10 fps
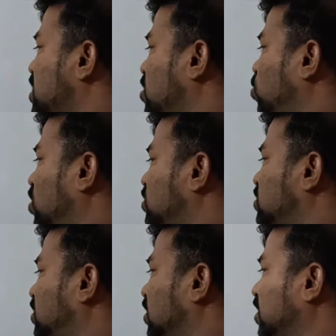equals
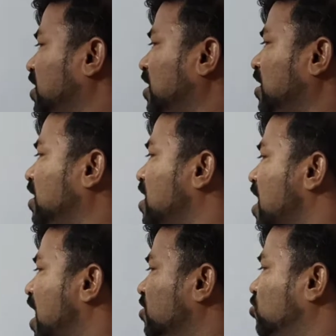30
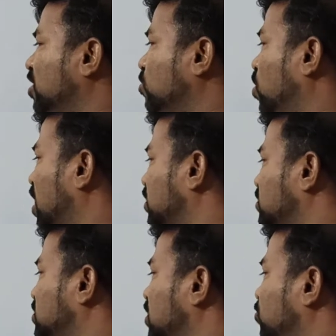and 3
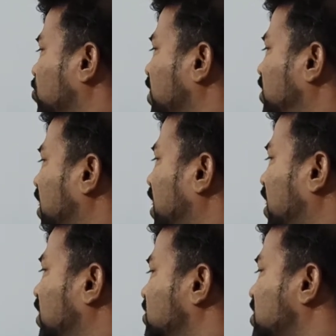ones, 3
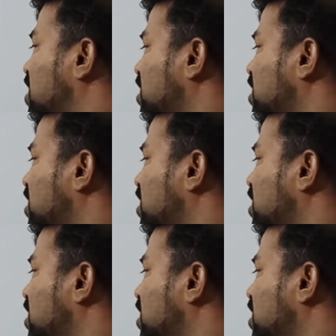tens,